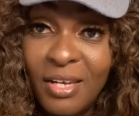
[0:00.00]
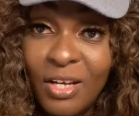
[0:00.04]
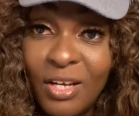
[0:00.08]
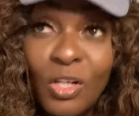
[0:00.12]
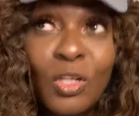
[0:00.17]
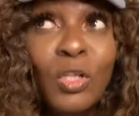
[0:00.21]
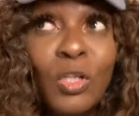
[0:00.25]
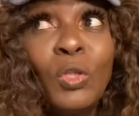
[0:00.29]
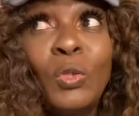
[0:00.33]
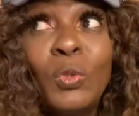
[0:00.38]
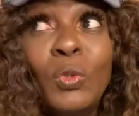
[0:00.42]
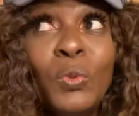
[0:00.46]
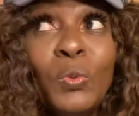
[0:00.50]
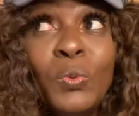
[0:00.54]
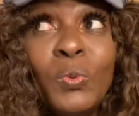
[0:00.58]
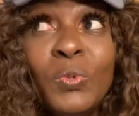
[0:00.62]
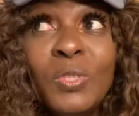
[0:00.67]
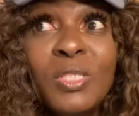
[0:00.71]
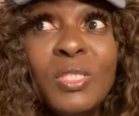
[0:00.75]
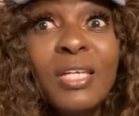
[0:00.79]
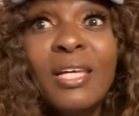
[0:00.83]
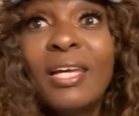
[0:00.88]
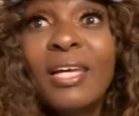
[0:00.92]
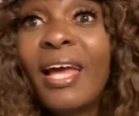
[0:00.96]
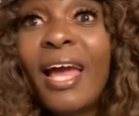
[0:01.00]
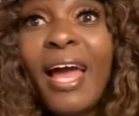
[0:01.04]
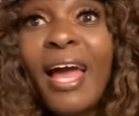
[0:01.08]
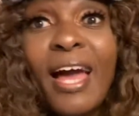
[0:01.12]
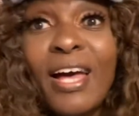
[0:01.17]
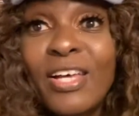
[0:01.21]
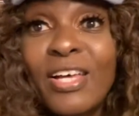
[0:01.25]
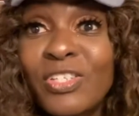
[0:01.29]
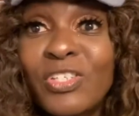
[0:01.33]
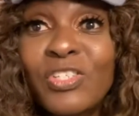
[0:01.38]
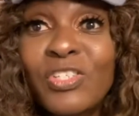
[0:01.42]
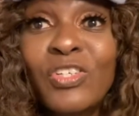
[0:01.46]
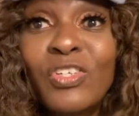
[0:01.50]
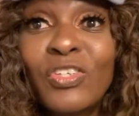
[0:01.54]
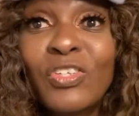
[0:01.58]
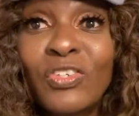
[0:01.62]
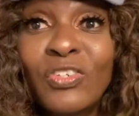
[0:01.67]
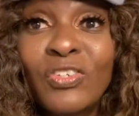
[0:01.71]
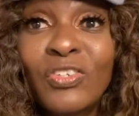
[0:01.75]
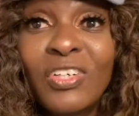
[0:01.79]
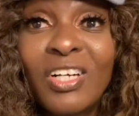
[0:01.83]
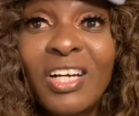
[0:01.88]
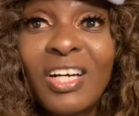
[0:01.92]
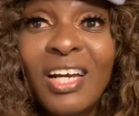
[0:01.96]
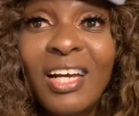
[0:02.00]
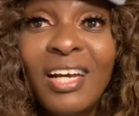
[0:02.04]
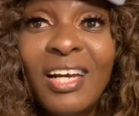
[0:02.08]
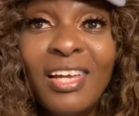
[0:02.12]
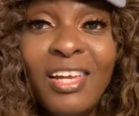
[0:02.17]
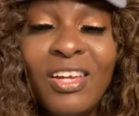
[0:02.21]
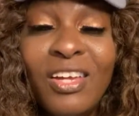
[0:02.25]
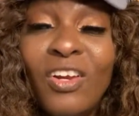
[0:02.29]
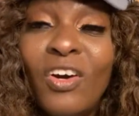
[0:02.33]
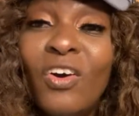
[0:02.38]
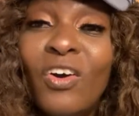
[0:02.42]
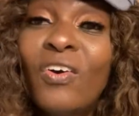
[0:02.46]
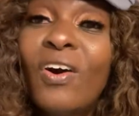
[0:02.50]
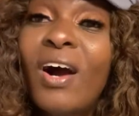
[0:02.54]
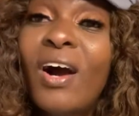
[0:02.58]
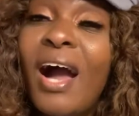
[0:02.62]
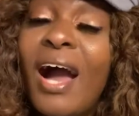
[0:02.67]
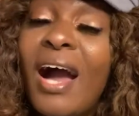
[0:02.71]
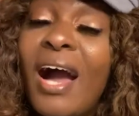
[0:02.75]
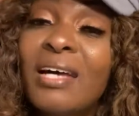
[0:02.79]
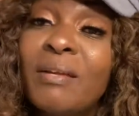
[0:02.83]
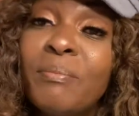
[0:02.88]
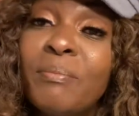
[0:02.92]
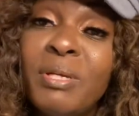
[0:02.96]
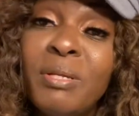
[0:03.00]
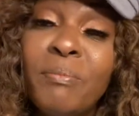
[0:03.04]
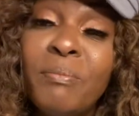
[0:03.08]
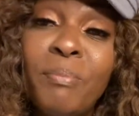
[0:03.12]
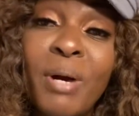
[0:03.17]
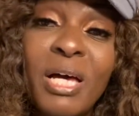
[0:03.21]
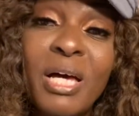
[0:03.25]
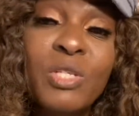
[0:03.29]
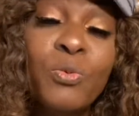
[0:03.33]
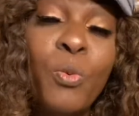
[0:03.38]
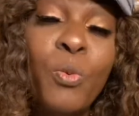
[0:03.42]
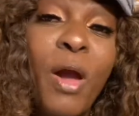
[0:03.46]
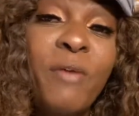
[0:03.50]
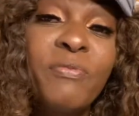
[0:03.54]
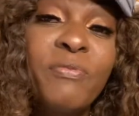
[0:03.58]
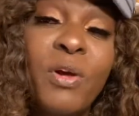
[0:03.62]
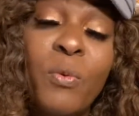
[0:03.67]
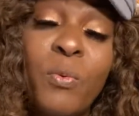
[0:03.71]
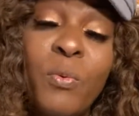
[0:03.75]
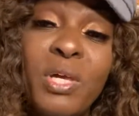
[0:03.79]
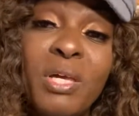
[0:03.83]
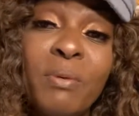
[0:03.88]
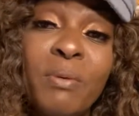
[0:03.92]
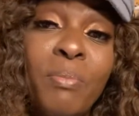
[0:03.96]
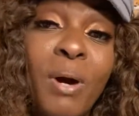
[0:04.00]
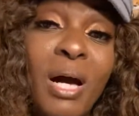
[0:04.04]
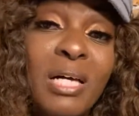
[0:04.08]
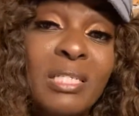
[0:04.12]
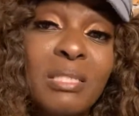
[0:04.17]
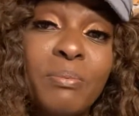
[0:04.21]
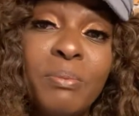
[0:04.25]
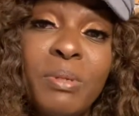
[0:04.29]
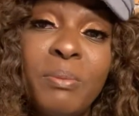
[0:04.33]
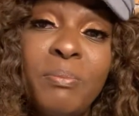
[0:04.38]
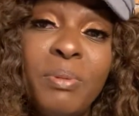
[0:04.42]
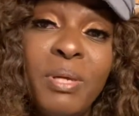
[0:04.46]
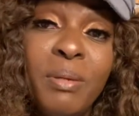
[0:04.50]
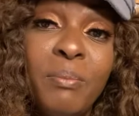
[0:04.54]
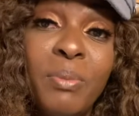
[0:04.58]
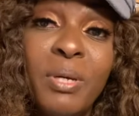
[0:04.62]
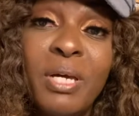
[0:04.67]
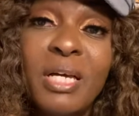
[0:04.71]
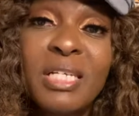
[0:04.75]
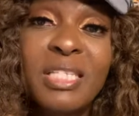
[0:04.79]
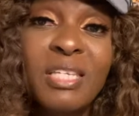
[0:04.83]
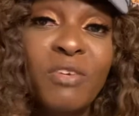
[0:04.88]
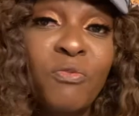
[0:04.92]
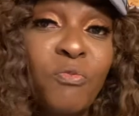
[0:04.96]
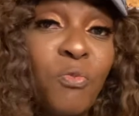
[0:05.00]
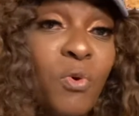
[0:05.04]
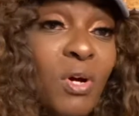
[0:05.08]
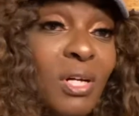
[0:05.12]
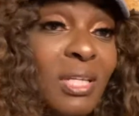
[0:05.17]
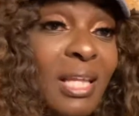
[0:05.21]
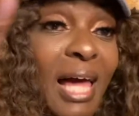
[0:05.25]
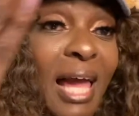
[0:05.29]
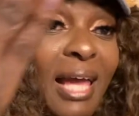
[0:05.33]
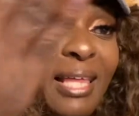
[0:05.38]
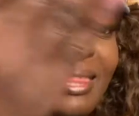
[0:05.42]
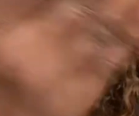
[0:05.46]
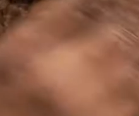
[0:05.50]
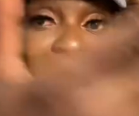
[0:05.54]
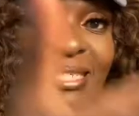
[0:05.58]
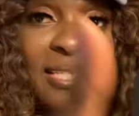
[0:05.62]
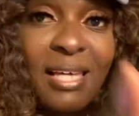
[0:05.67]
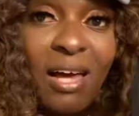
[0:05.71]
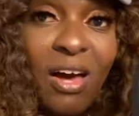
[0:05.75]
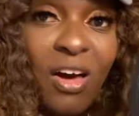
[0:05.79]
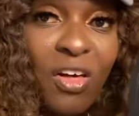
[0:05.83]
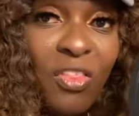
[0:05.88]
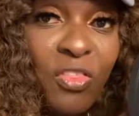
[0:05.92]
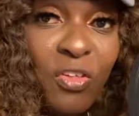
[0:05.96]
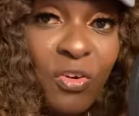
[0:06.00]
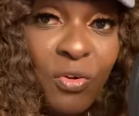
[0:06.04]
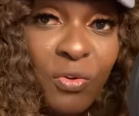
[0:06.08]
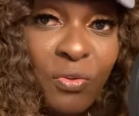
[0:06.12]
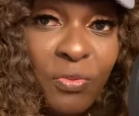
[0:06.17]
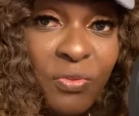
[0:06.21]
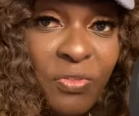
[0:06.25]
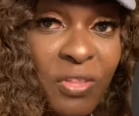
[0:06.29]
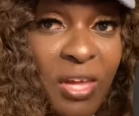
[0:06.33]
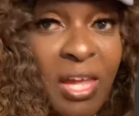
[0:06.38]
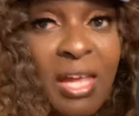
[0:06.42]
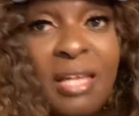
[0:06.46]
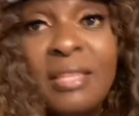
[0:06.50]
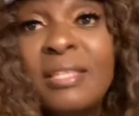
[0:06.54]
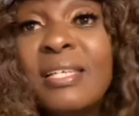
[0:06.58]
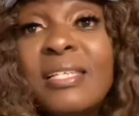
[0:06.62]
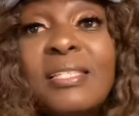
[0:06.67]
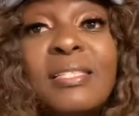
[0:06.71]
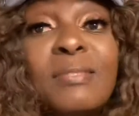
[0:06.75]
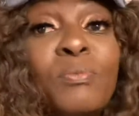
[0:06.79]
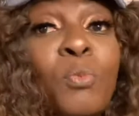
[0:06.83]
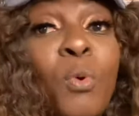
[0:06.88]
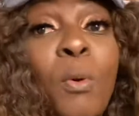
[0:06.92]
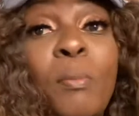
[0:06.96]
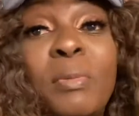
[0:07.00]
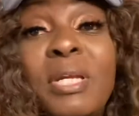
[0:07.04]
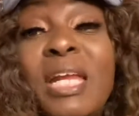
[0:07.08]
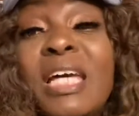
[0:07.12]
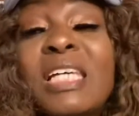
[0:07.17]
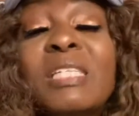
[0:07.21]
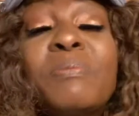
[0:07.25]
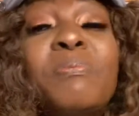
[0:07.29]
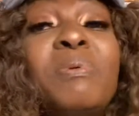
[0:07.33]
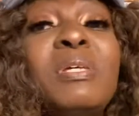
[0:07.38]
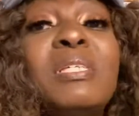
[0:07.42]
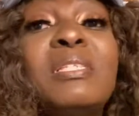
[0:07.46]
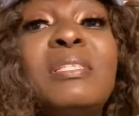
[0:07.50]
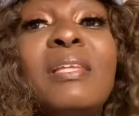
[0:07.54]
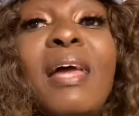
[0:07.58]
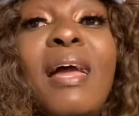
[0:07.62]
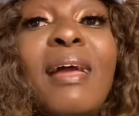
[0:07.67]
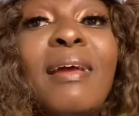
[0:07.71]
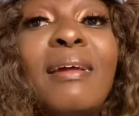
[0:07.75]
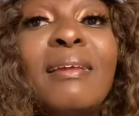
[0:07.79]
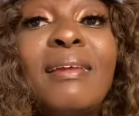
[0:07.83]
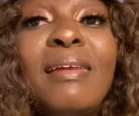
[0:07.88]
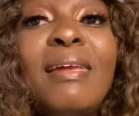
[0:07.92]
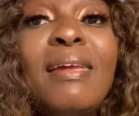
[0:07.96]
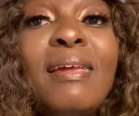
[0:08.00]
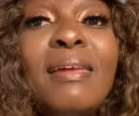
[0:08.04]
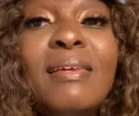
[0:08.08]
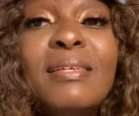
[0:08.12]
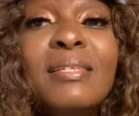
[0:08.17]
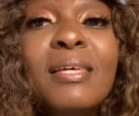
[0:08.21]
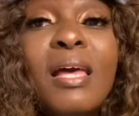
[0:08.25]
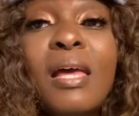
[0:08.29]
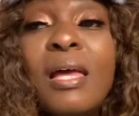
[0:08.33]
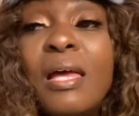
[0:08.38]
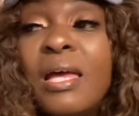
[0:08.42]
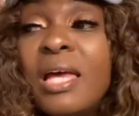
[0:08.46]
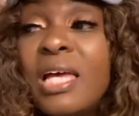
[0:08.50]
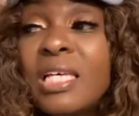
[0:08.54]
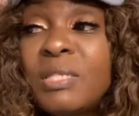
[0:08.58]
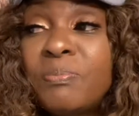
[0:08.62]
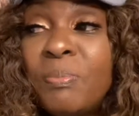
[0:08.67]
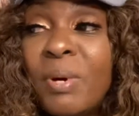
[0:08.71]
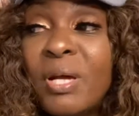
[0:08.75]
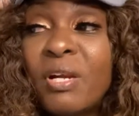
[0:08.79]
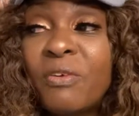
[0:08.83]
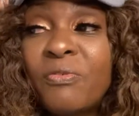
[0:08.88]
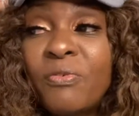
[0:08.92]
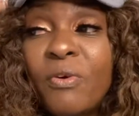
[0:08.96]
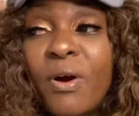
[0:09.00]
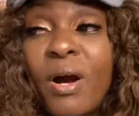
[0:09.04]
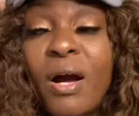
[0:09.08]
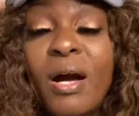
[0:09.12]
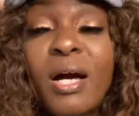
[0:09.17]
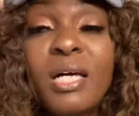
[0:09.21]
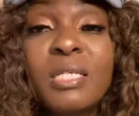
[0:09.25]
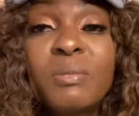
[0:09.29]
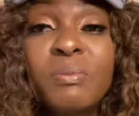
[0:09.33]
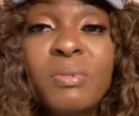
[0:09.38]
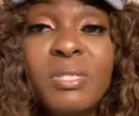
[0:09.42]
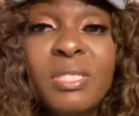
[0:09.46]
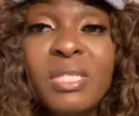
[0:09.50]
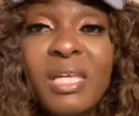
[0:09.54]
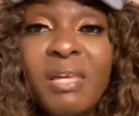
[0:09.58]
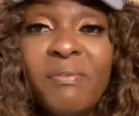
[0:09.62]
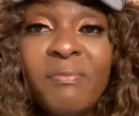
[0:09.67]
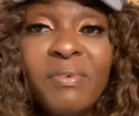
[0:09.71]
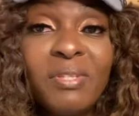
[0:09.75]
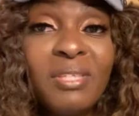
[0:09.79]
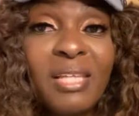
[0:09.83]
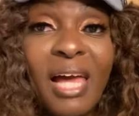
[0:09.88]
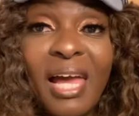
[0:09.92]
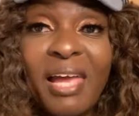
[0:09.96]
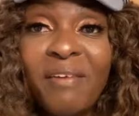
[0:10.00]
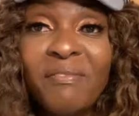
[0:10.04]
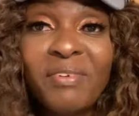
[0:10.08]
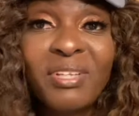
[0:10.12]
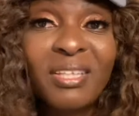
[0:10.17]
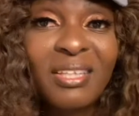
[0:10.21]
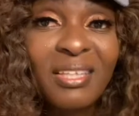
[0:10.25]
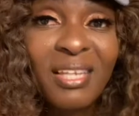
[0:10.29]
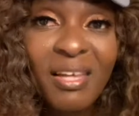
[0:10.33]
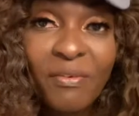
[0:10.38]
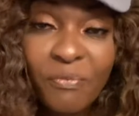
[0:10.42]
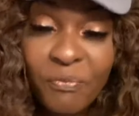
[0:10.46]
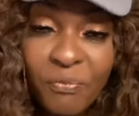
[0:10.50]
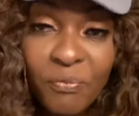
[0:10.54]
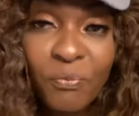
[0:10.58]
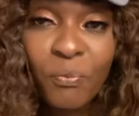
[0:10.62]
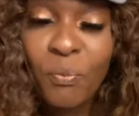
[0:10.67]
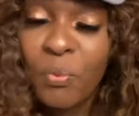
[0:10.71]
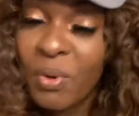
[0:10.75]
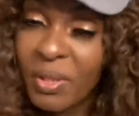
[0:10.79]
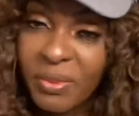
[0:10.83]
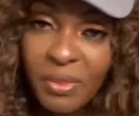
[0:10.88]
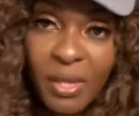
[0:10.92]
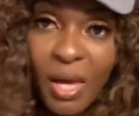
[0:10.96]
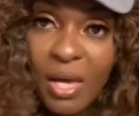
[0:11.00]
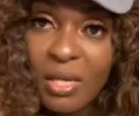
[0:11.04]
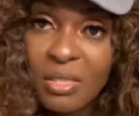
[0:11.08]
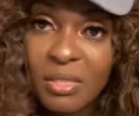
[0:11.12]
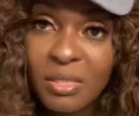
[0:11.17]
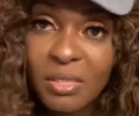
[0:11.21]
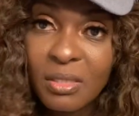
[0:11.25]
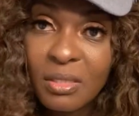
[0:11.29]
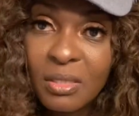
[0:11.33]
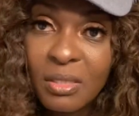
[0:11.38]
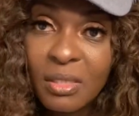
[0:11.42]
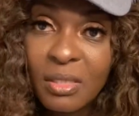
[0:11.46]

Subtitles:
Clues as to, how to be the best wife that we can possibly be. Because if we're like this other thing, this woman that speaks Naganese, it's better for our husbands to not even live with us.